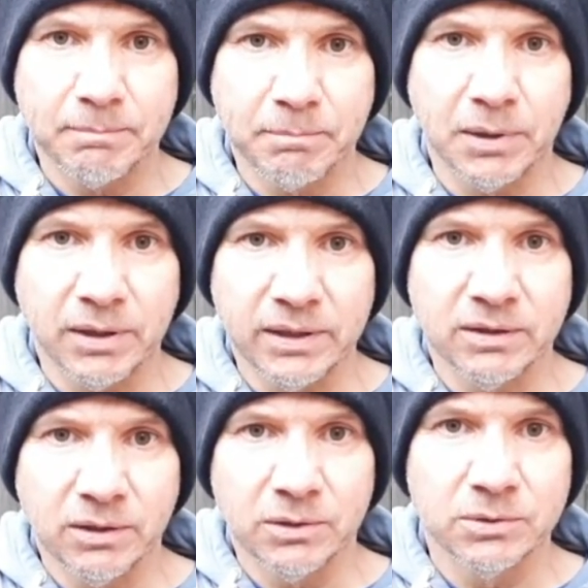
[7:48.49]
but I
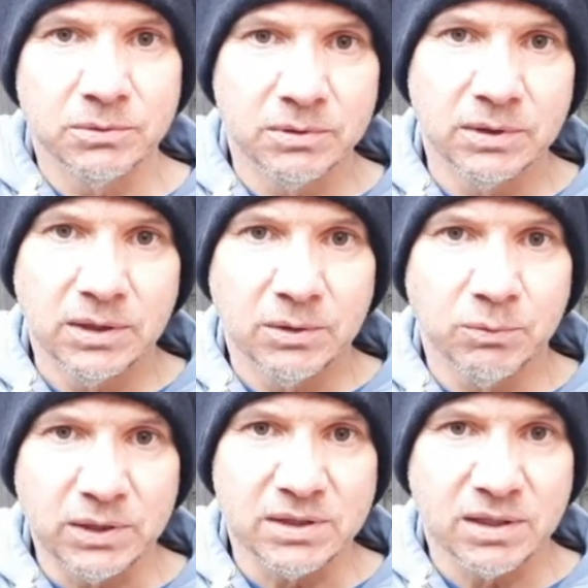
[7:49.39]
know
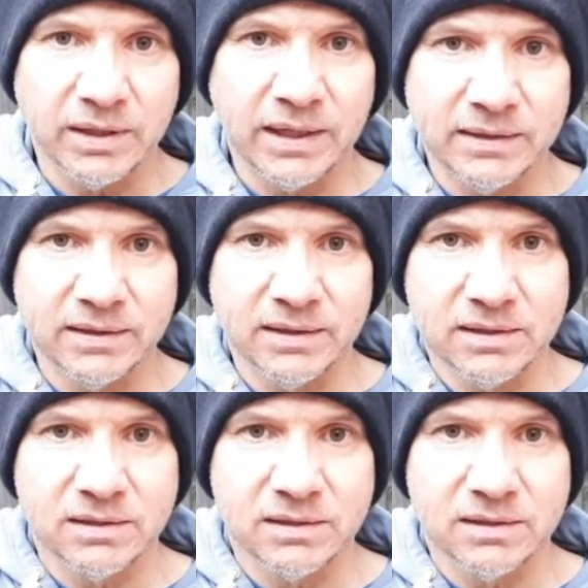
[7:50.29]
once I add this,